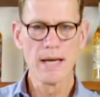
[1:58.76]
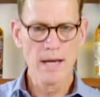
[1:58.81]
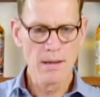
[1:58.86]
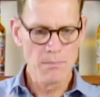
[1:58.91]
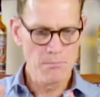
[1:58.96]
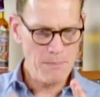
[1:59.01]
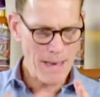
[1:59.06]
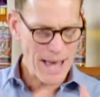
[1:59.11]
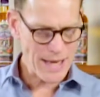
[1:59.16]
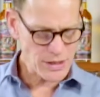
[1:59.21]

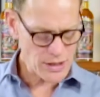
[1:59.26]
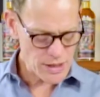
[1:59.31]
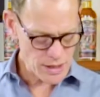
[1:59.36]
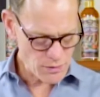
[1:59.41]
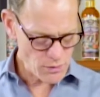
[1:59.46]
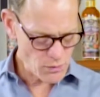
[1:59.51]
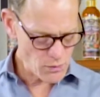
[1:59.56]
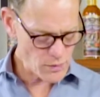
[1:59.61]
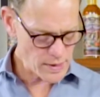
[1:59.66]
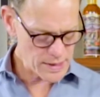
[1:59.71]

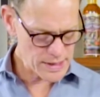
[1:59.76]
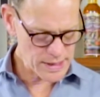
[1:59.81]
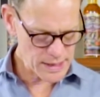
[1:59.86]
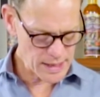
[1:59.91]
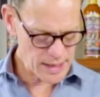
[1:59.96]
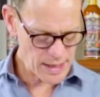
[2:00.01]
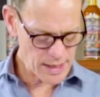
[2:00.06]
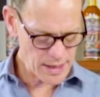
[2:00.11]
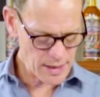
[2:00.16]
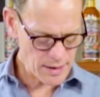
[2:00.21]
Matching
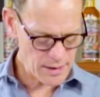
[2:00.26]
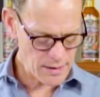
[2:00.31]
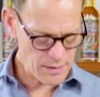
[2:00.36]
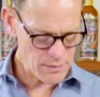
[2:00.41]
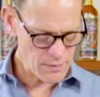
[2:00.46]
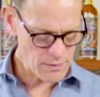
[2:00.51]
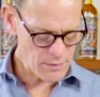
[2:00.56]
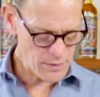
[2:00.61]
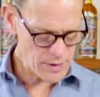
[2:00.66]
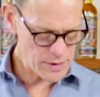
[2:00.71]
whiskey
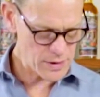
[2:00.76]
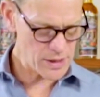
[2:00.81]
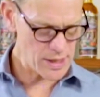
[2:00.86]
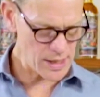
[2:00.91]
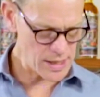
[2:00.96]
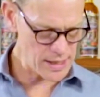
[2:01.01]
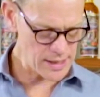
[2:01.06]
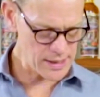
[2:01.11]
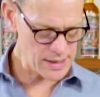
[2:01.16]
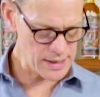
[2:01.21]
with
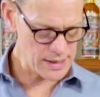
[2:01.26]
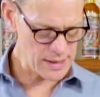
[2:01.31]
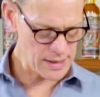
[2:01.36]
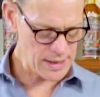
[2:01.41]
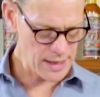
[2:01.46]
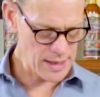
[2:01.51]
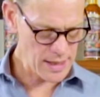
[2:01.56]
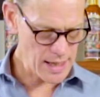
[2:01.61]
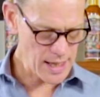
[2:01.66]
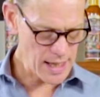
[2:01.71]
cheese.
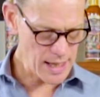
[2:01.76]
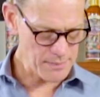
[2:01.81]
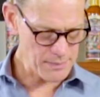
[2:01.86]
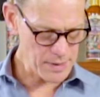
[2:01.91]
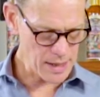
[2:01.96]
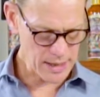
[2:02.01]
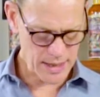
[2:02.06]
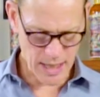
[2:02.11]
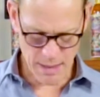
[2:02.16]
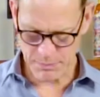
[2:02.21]

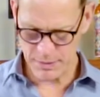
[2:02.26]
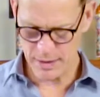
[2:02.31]
A couple